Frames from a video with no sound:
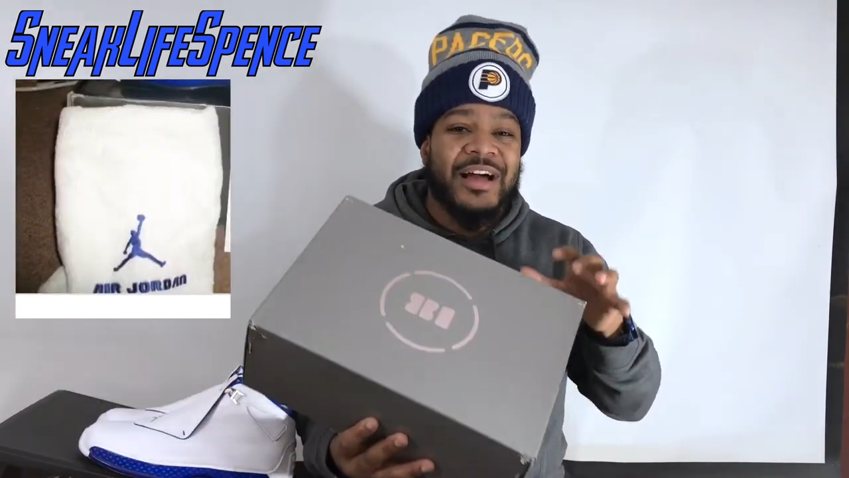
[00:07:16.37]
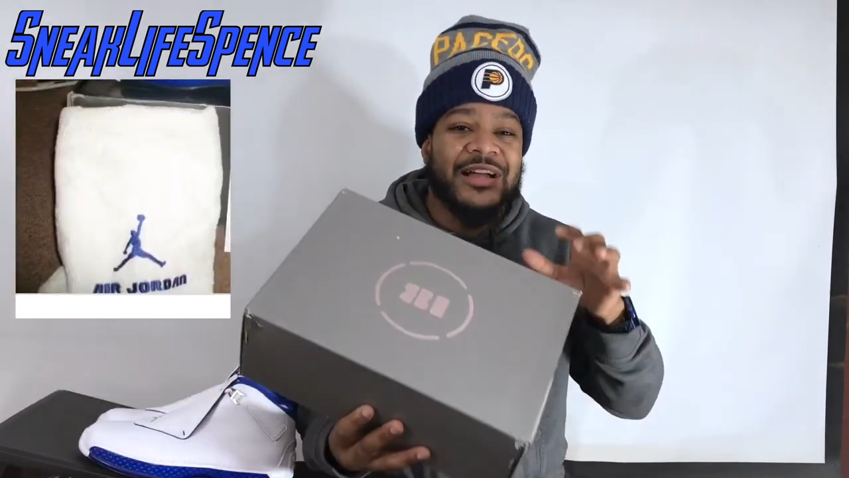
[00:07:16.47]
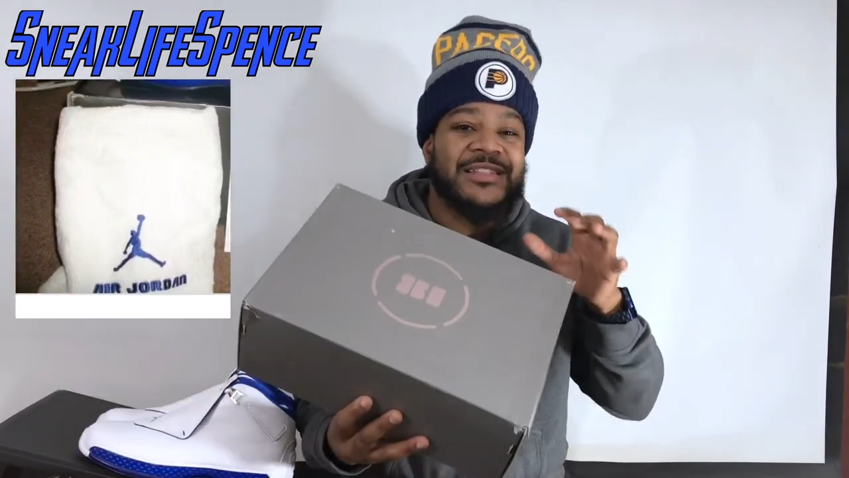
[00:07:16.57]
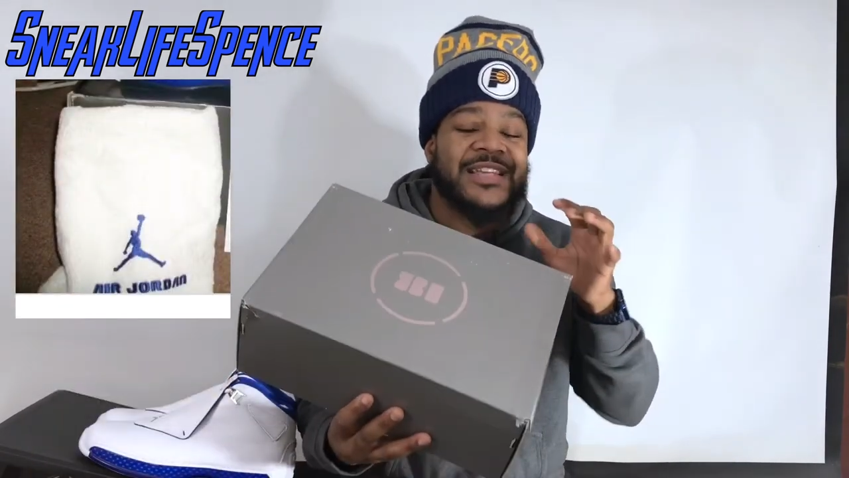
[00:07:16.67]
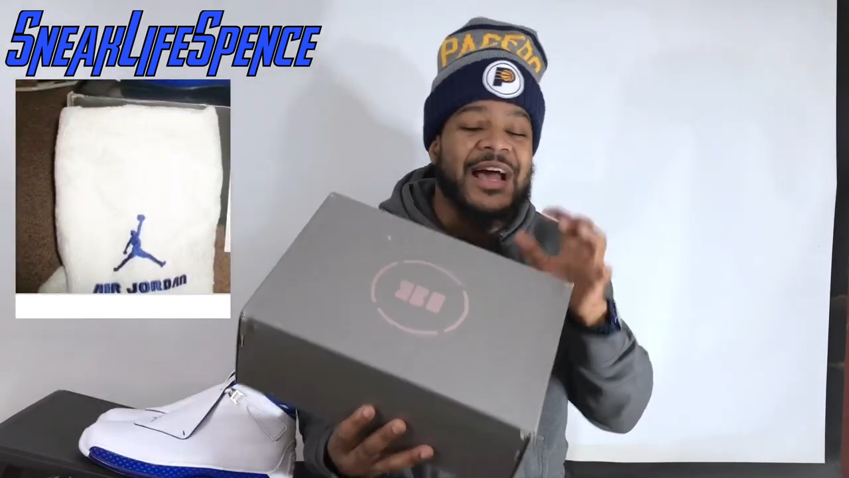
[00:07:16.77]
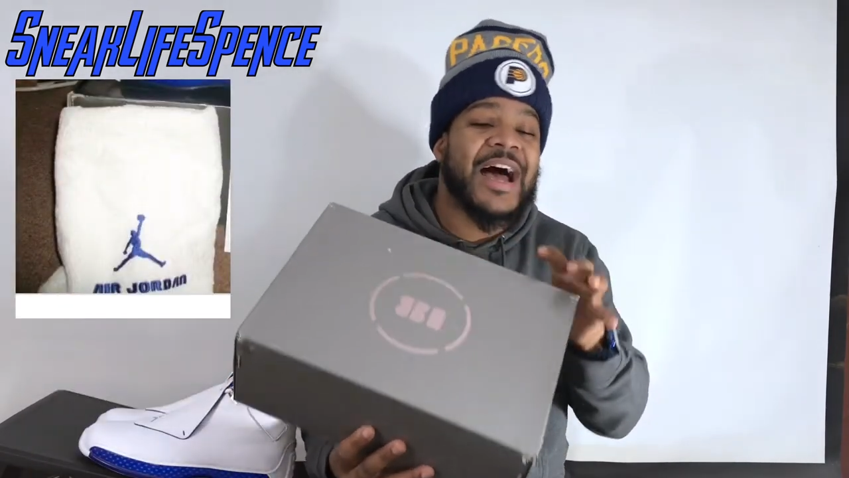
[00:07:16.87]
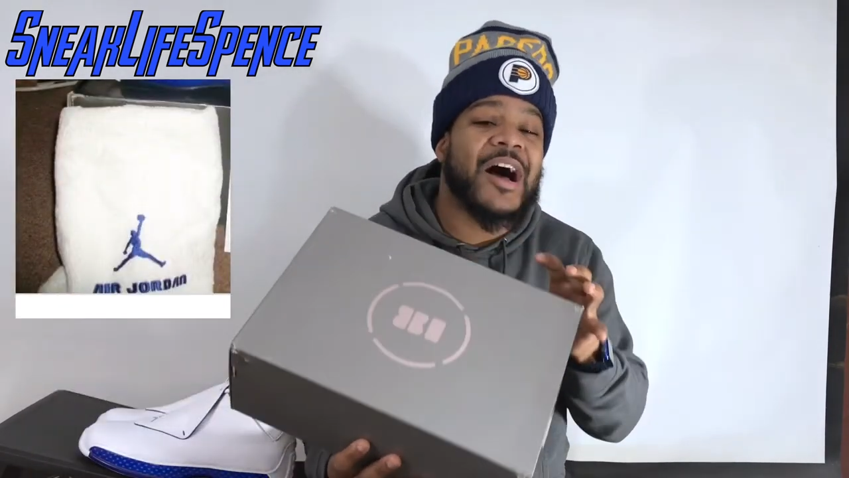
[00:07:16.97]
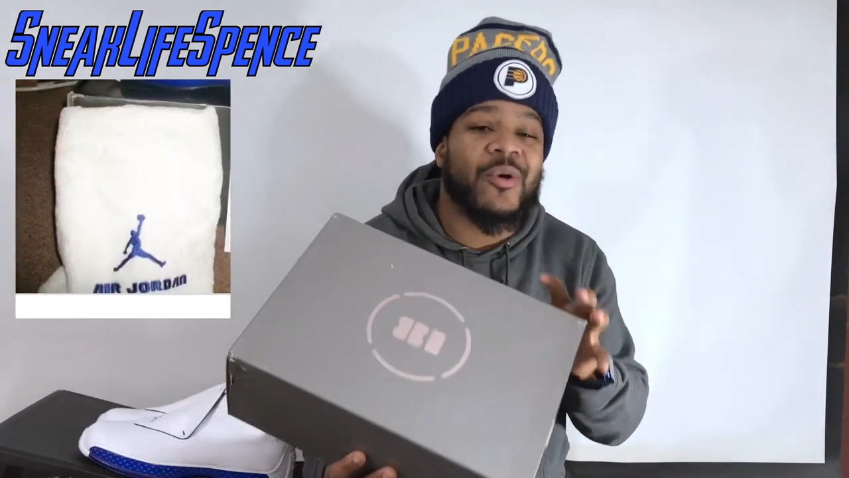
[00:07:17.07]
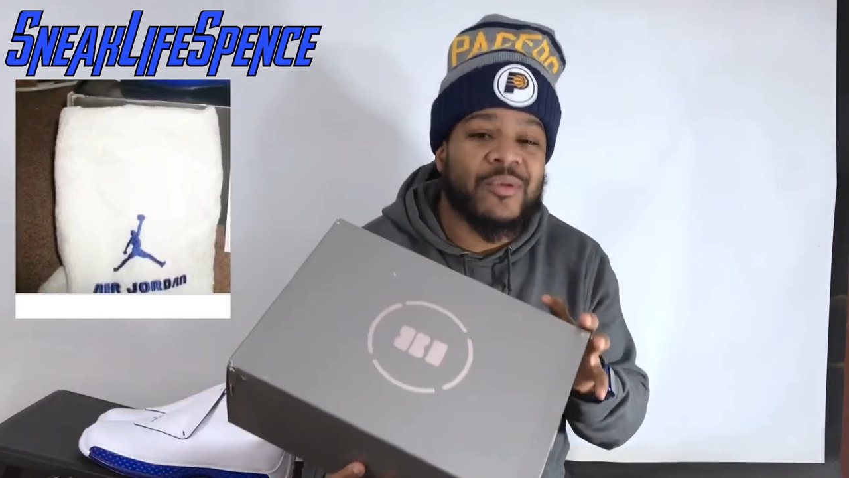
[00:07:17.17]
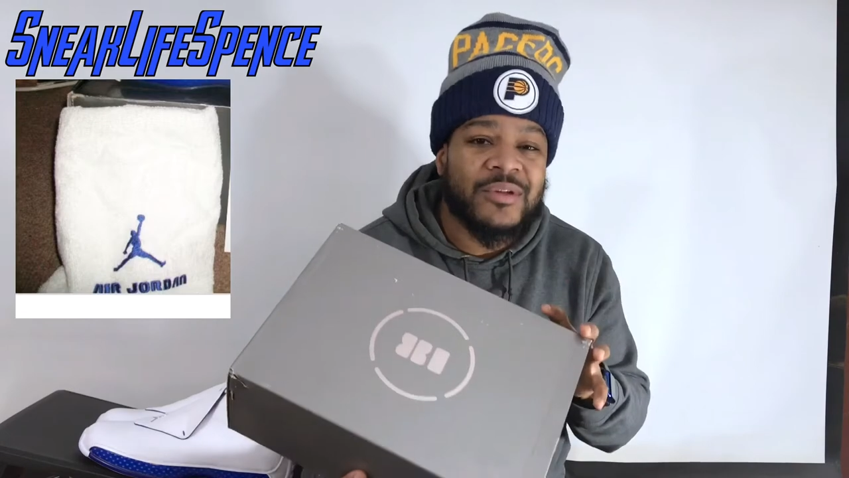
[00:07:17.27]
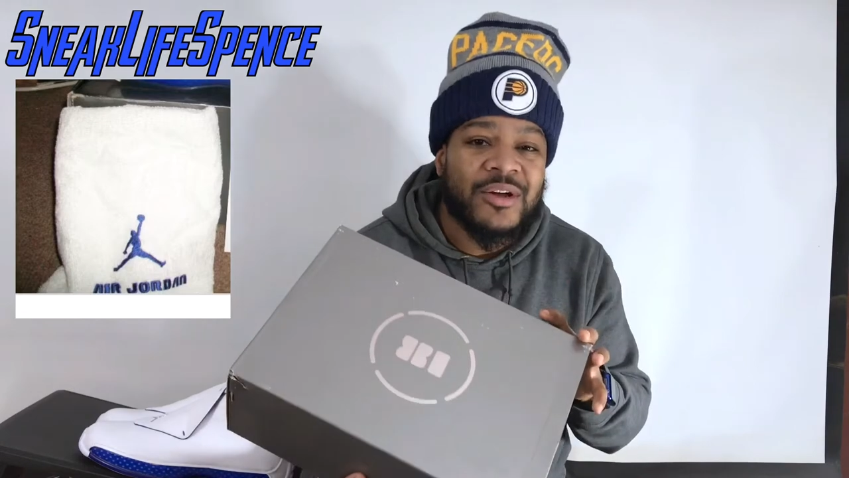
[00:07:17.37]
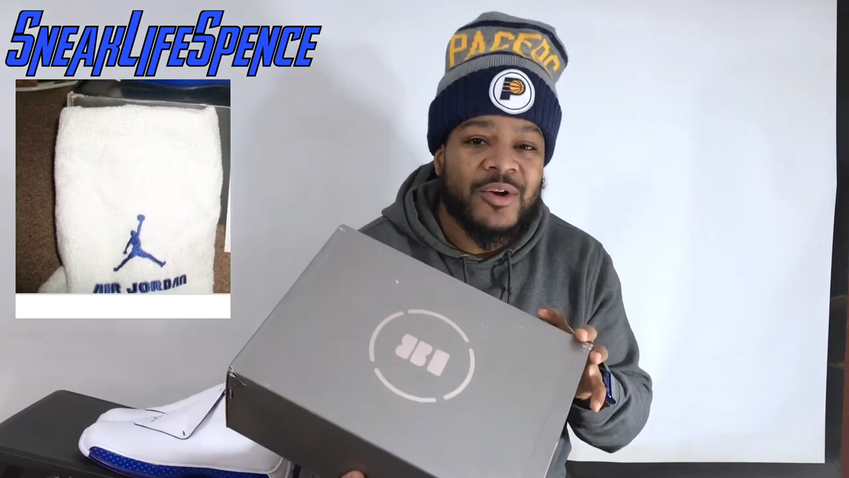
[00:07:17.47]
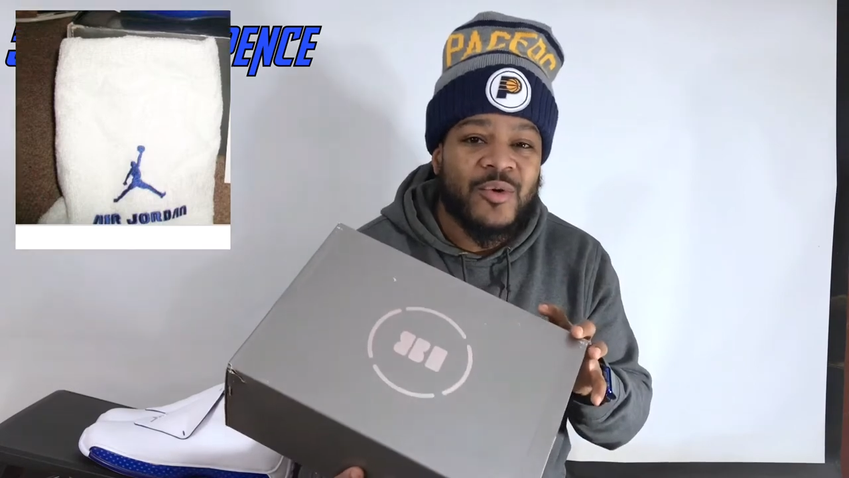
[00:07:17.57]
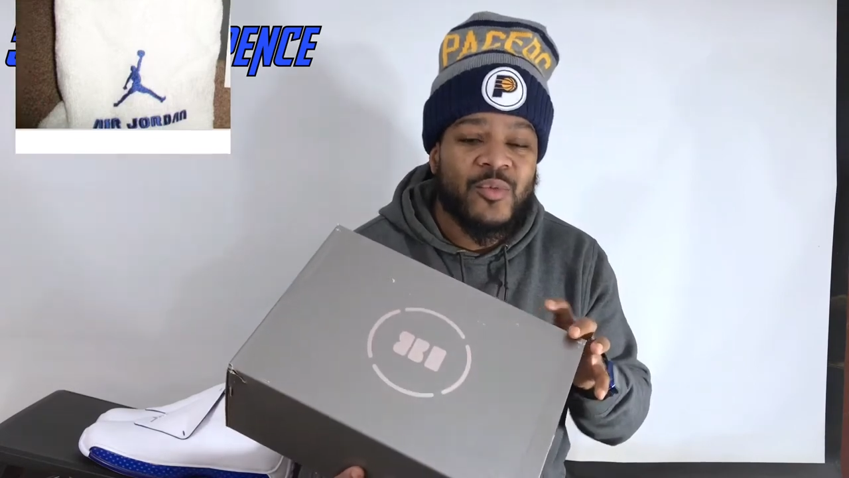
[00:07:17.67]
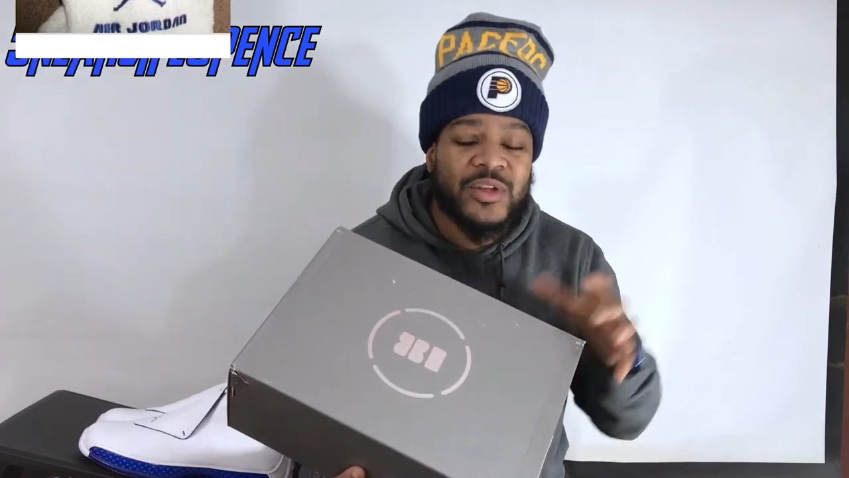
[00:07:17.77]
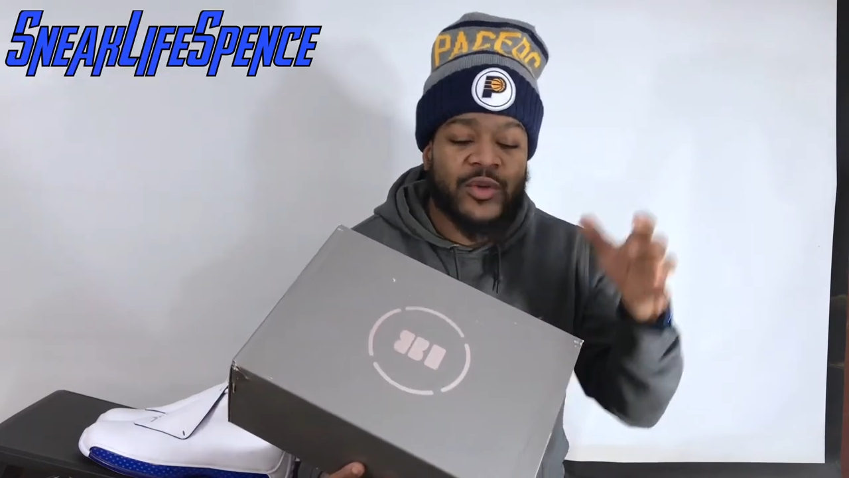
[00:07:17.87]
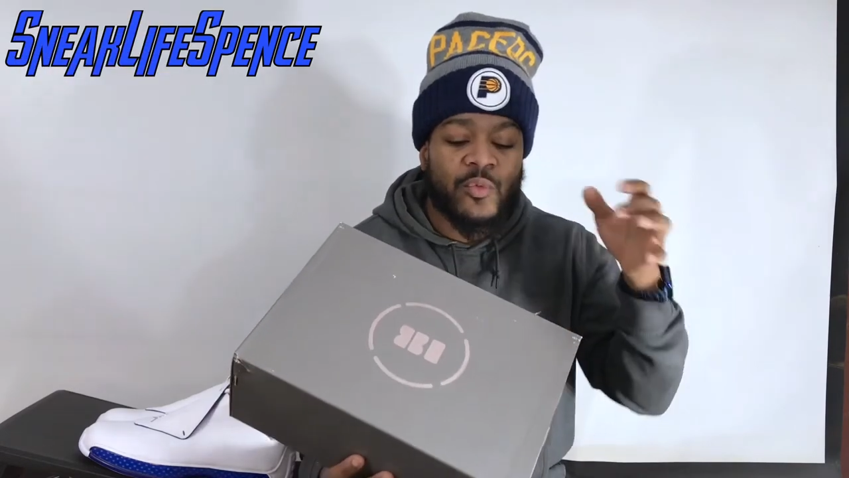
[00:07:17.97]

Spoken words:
a towel with